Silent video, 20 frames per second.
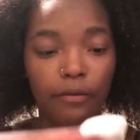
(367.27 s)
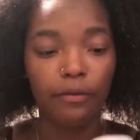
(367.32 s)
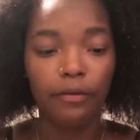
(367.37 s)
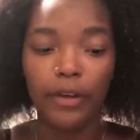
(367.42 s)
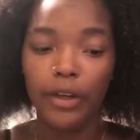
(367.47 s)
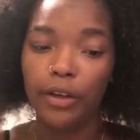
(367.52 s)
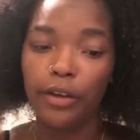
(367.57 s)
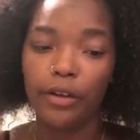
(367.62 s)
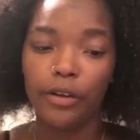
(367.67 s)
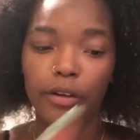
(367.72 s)

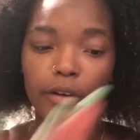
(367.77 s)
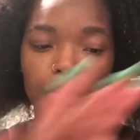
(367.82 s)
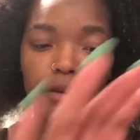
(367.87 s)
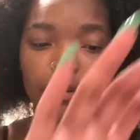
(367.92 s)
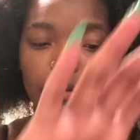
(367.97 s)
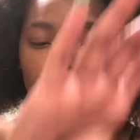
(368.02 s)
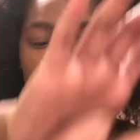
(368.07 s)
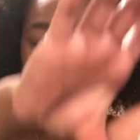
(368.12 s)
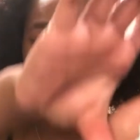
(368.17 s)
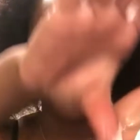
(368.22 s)
finger,
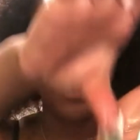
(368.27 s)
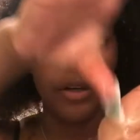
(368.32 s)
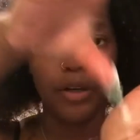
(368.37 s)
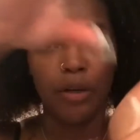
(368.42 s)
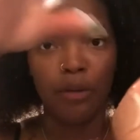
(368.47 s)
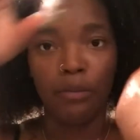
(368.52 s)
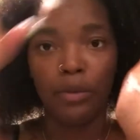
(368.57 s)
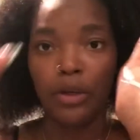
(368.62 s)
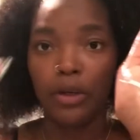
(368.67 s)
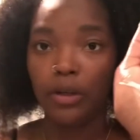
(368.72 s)

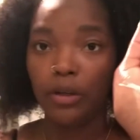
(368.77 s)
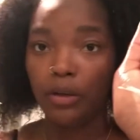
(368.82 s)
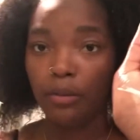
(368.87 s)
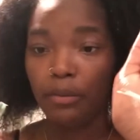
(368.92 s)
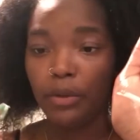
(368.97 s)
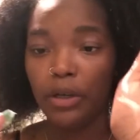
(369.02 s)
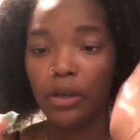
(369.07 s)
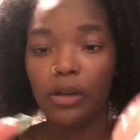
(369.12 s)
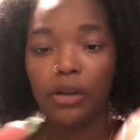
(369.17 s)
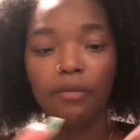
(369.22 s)
put it in the
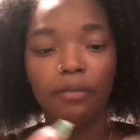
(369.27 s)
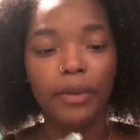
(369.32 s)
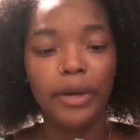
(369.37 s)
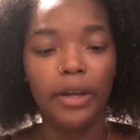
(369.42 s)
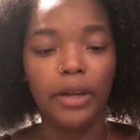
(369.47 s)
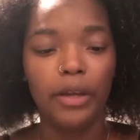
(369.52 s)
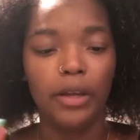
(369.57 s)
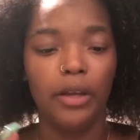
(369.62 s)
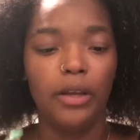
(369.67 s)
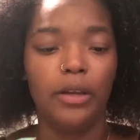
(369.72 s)
middle of my
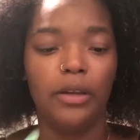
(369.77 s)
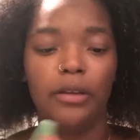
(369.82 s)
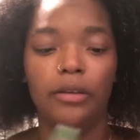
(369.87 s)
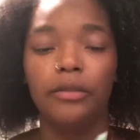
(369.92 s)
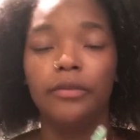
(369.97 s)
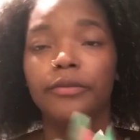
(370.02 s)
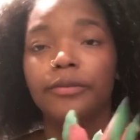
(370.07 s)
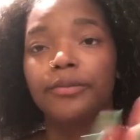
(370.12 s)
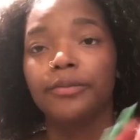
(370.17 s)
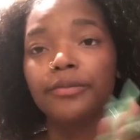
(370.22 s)

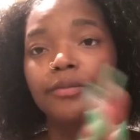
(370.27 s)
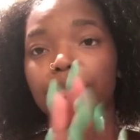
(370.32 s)
hand.